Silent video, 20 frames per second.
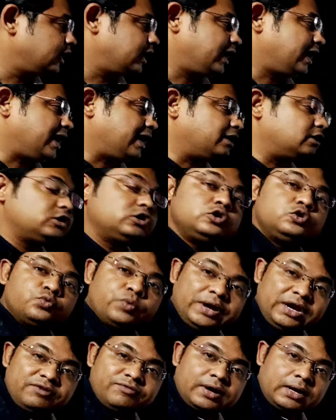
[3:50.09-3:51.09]
and
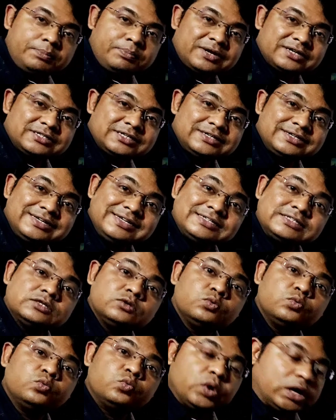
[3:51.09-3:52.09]
25% is
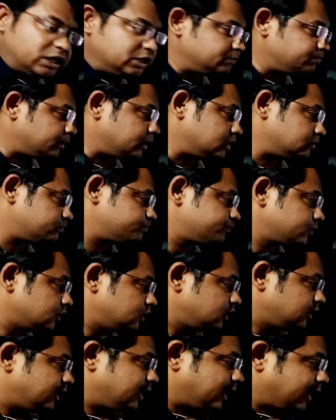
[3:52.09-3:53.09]
white pulp.
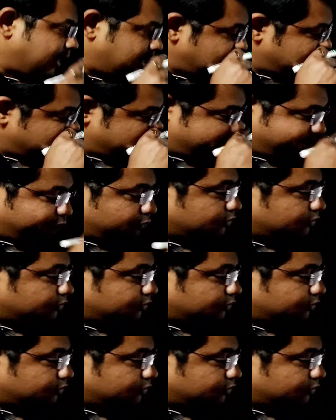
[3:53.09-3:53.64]
And